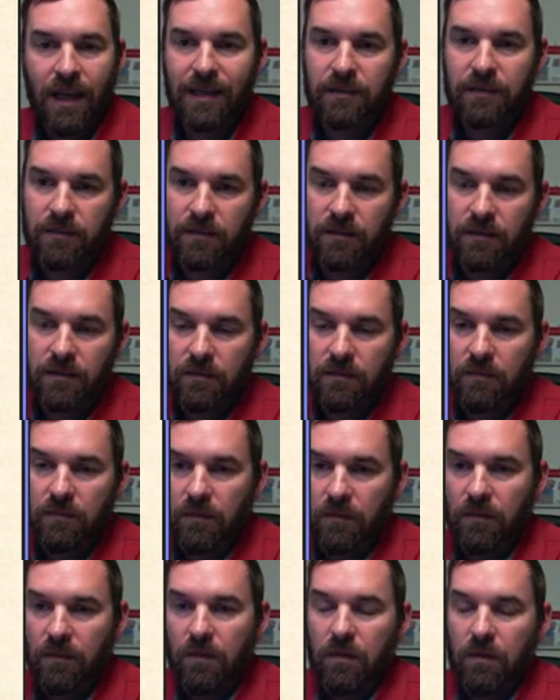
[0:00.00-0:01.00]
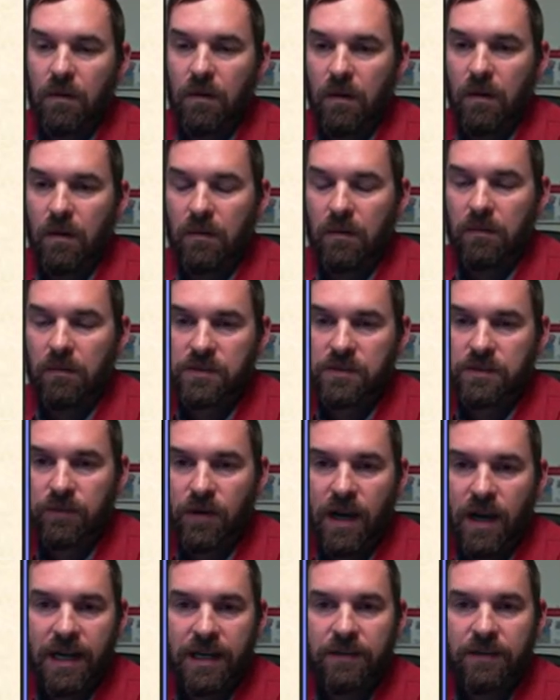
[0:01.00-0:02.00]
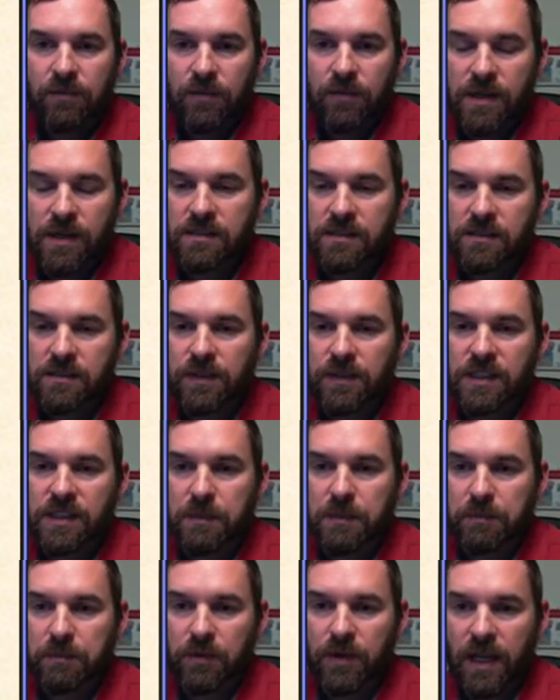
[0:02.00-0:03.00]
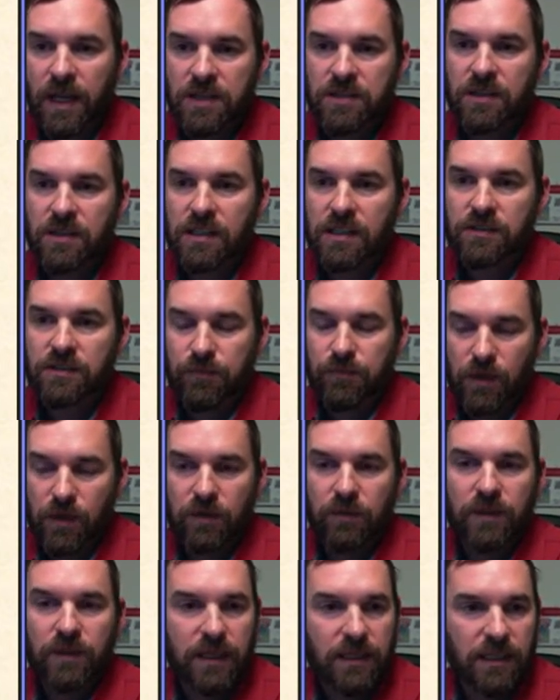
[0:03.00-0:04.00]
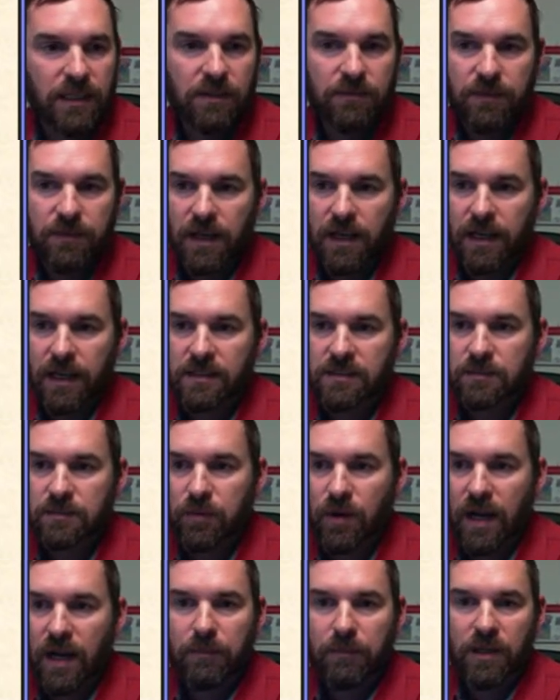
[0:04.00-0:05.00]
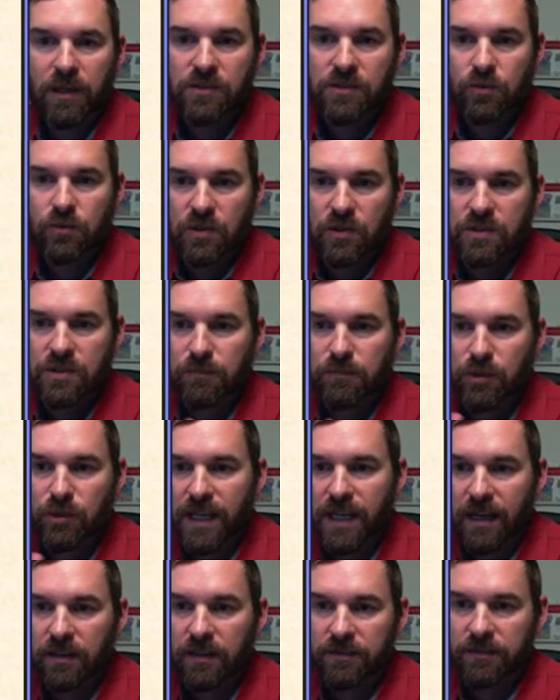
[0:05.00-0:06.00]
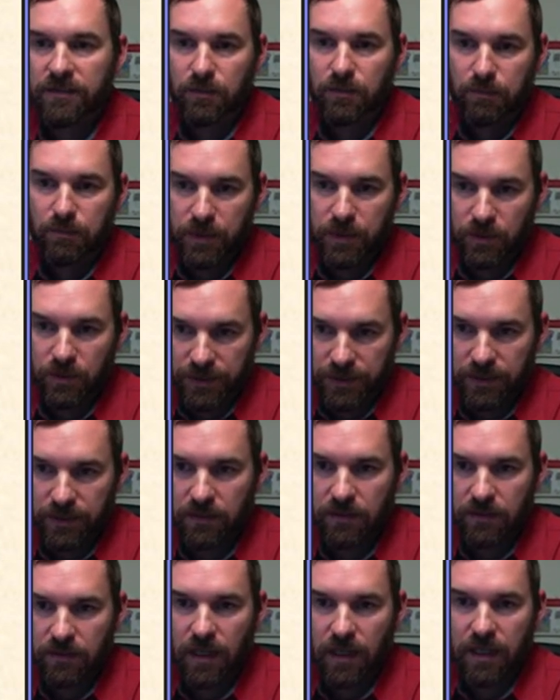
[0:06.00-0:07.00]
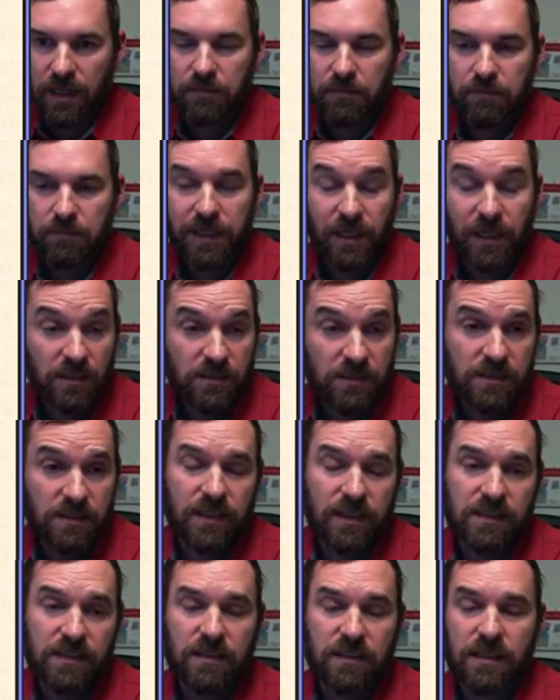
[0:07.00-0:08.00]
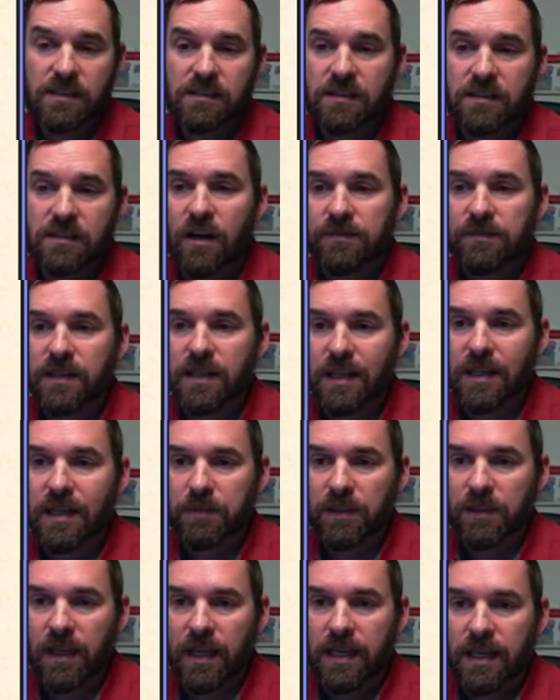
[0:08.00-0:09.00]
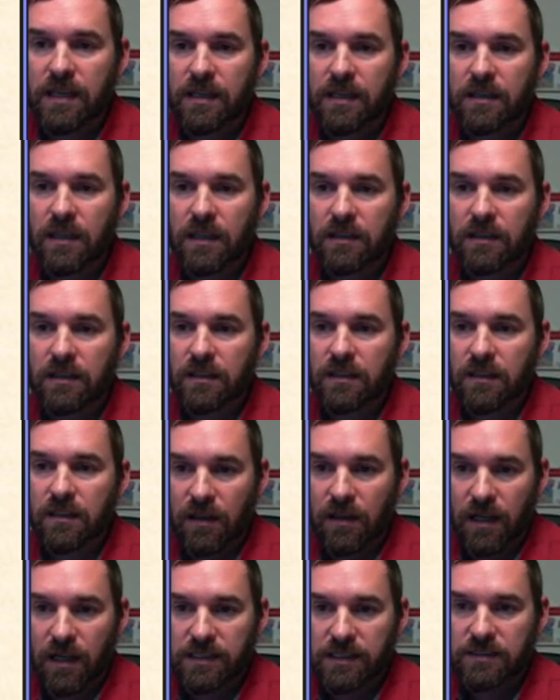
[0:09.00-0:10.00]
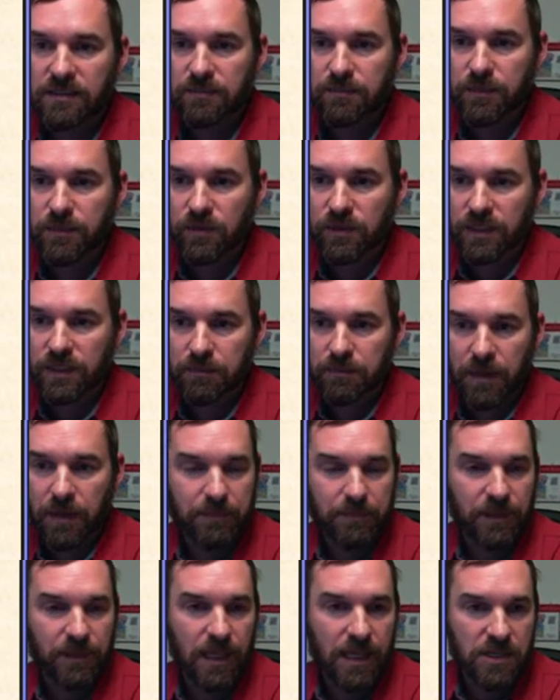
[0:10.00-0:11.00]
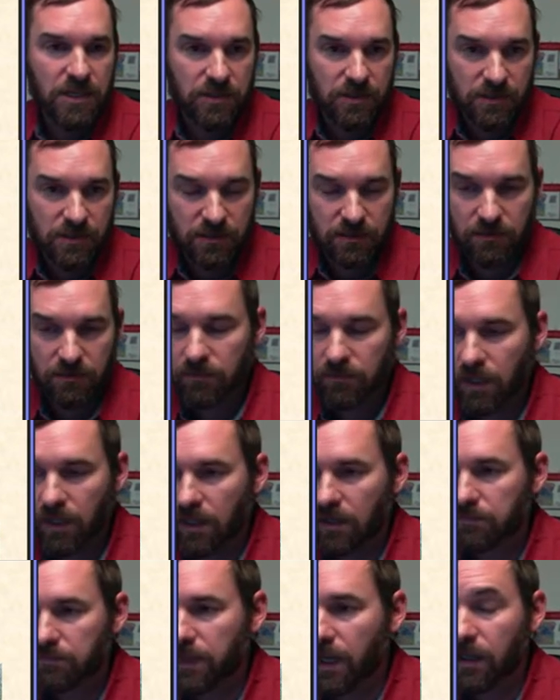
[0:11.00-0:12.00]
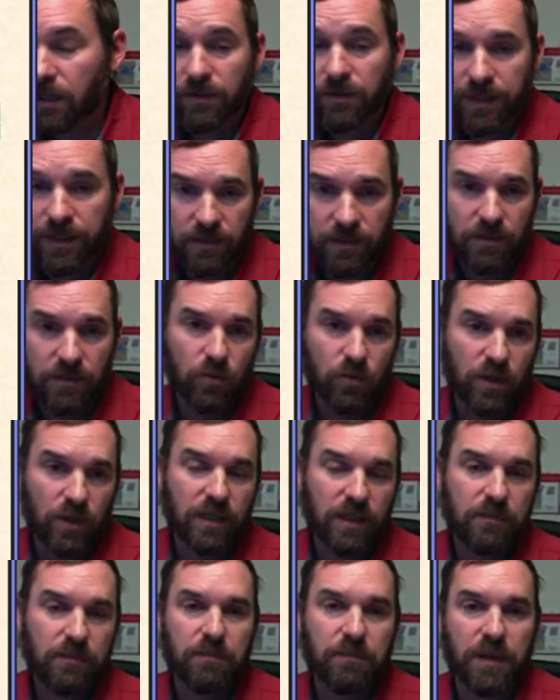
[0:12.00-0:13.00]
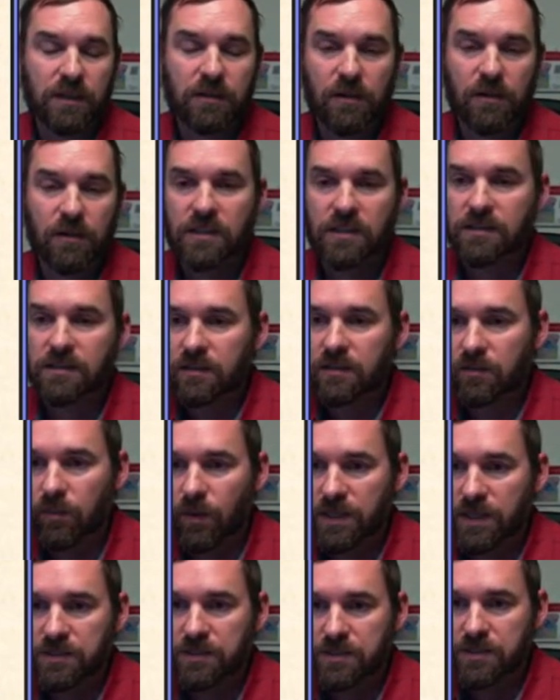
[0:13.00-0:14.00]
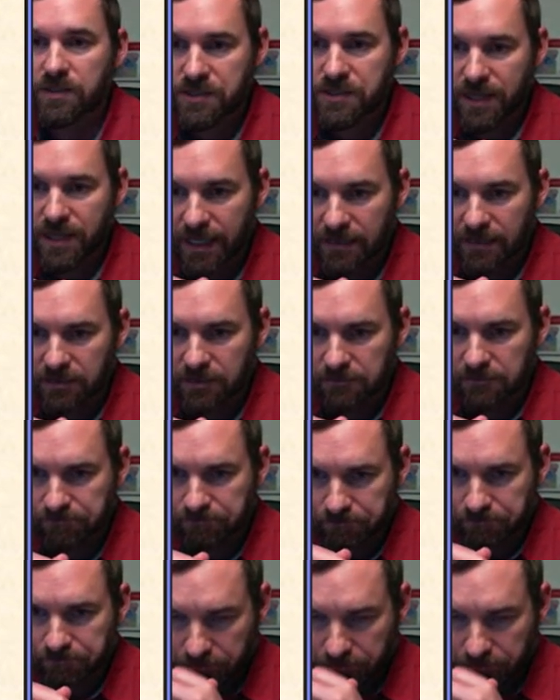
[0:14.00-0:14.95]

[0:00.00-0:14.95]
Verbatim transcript: And there's a variety of reasons for this, but predation is frequently identified as a primary source of mortality from mule deer. And because of this, it is often implicated in the declines of mule deer populations, uh, not only here in Oregon, but across other Western states.